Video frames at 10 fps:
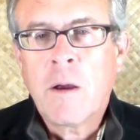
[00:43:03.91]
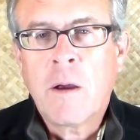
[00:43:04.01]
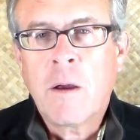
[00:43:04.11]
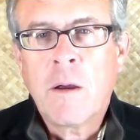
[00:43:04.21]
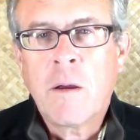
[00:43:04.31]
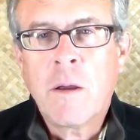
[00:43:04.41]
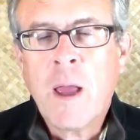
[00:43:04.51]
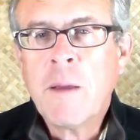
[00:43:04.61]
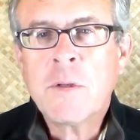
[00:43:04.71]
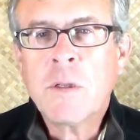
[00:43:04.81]
uh,
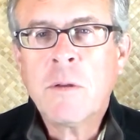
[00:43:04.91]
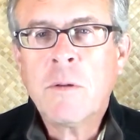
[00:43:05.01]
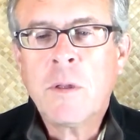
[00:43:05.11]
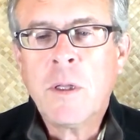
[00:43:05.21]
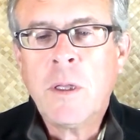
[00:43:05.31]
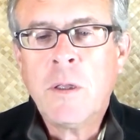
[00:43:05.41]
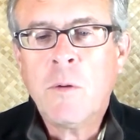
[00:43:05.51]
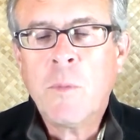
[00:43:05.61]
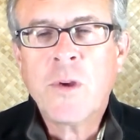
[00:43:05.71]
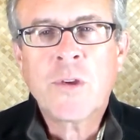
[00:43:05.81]
absolutely,
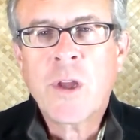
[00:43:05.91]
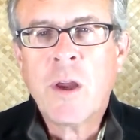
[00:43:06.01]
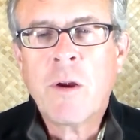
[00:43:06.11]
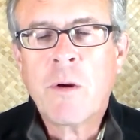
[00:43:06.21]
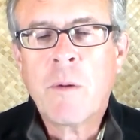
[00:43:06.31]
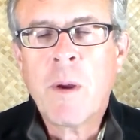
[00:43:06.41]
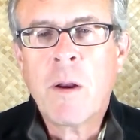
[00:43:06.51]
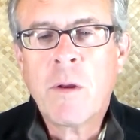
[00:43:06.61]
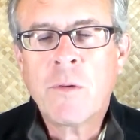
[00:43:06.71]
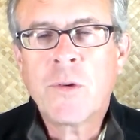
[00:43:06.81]
you must care
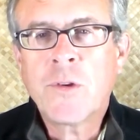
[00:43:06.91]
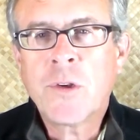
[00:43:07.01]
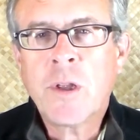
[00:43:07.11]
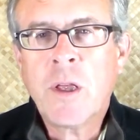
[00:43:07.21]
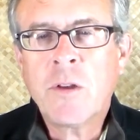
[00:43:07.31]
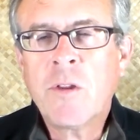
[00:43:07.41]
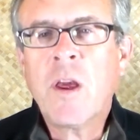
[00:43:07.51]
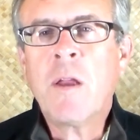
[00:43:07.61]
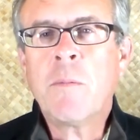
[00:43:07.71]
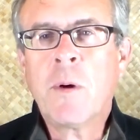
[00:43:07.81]
about others, and to
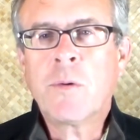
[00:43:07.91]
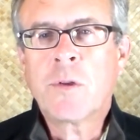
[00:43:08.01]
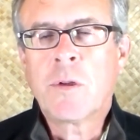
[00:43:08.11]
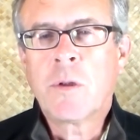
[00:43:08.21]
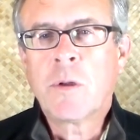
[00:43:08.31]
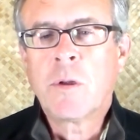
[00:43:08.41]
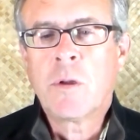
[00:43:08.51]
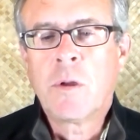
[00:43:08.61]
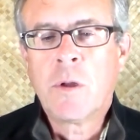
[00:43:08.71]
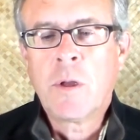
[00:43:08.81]
the utmost,
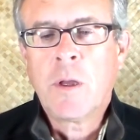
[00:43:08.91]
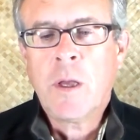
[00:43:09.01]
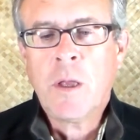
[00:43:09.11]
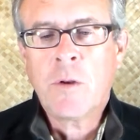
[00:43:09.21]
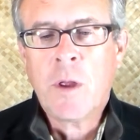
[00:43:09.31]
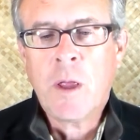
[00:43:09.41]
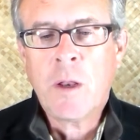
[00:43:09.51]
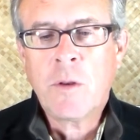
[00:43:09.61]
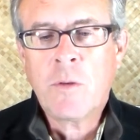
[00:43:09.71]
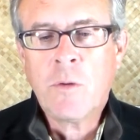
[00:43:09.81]
and
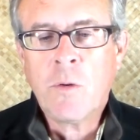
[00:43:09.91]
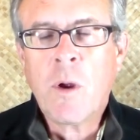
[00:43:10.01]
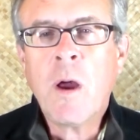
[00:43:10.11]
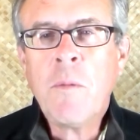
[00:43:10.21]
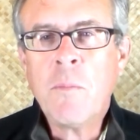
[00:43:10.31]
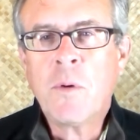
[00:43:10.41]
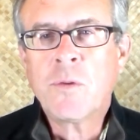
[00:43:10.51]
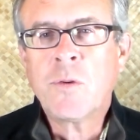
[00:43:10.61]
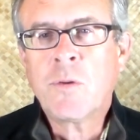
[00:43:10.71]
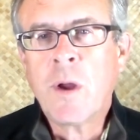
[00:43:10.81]
and do your
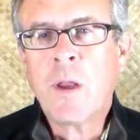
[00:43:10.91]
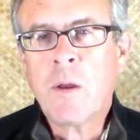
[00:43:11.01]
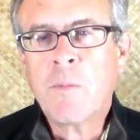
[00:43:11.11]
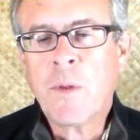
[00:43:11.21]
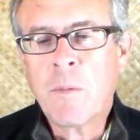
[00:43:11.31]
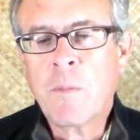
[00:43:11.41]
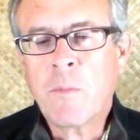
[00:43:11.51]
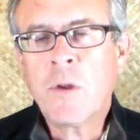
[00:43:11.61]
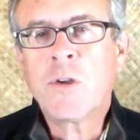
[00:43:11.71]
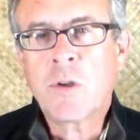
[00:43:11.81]
utmost to try and help them
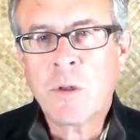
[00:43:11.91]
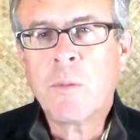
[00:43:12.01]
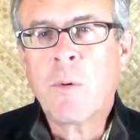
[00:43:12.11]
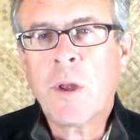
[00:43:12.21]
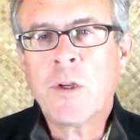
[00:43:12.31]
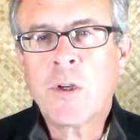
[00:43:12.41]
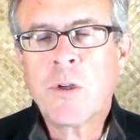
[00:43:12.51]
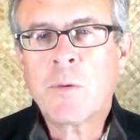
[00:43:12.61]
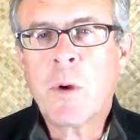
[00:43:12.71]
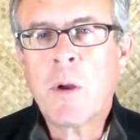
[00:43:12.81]
reach
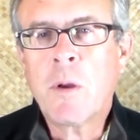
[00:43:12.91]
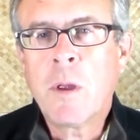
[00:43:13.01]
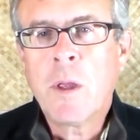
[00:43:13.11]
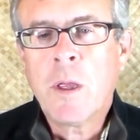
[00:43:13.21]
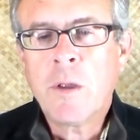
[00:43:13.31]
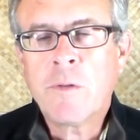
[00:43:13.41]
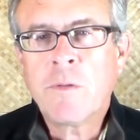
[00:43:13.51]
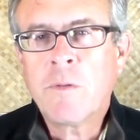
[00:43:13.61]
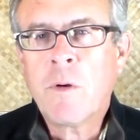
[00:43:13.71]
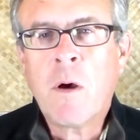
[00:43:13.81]
liberation as well.
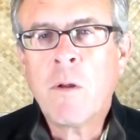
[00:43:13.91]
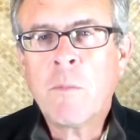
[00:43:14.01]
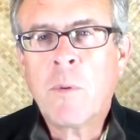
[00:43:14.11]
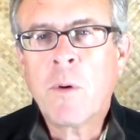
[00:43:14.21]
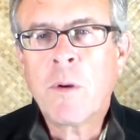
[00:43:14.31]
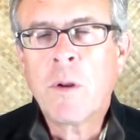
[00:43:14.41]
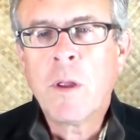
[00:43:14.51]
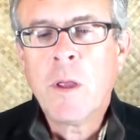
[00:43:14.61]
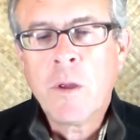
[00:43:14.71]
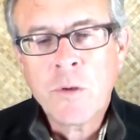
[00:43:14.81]
It's all important.
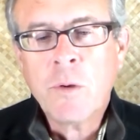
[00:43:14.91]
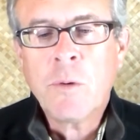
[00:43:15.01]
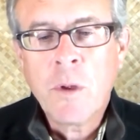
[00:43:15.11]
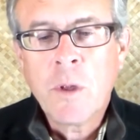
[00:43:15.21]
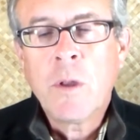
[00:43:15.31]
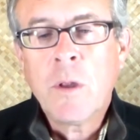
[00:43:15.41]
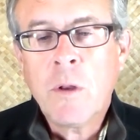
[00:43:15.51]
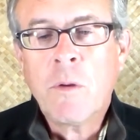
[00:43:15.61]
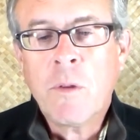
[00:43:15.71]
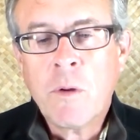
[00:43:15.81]
So,
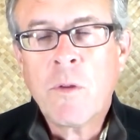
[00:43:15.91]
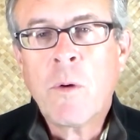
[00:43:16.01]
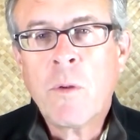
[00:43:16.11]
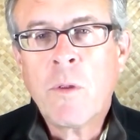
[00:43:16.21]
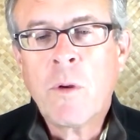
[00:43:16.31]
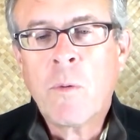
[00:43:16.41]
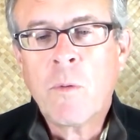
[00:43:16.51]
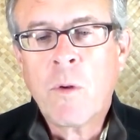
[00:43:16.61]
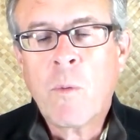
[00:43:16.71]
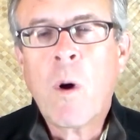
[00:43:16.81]
you know, they're they're they're
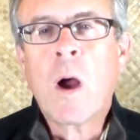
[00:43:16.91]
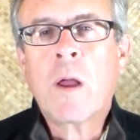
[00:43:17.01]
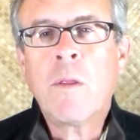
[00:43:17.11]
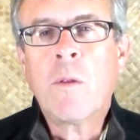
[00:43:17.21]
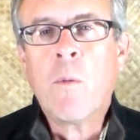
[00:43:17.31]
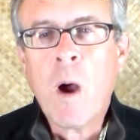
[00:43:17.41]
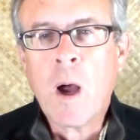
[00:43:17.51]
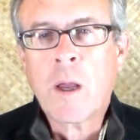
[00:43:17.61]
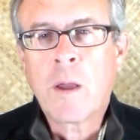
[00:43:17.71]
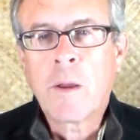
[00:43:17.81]
they're walking the
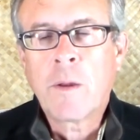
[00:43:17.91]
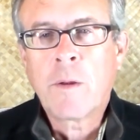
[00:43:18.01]
walk.